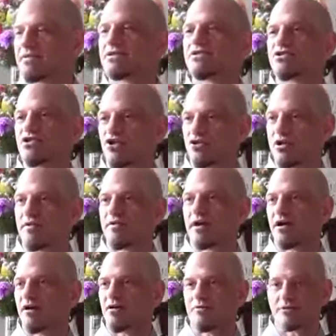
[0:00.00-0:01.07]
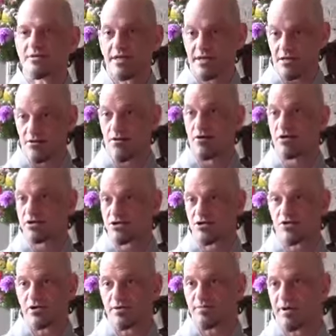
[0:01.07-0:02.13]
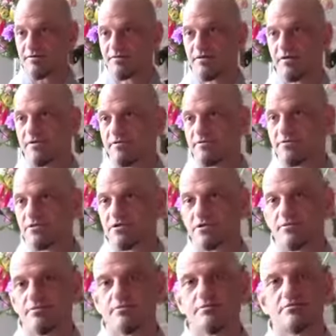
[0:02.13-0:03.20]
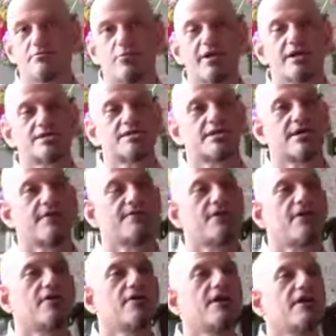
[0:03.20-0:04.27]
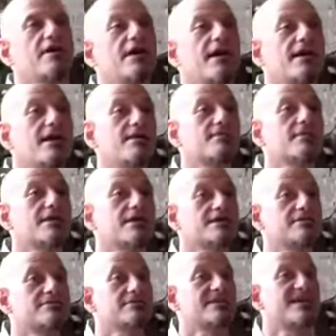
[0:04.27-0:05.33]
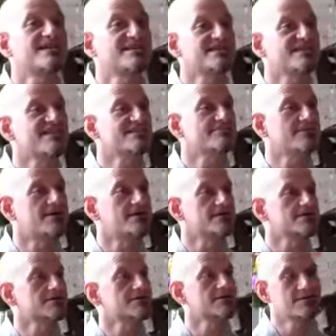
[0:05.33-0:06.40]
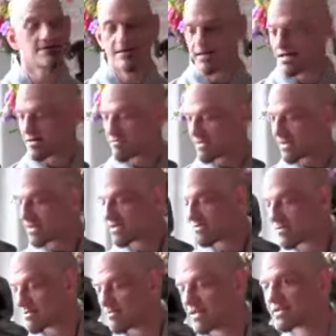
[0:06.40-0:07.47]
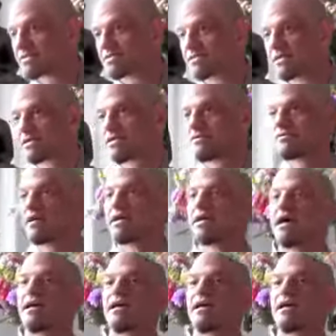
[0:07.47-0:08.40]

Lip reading: make this journey there. It was like a long journey by foot. It took them weeks to get there. And I'm going to test these monks, and I'm going to hit them with my stick if they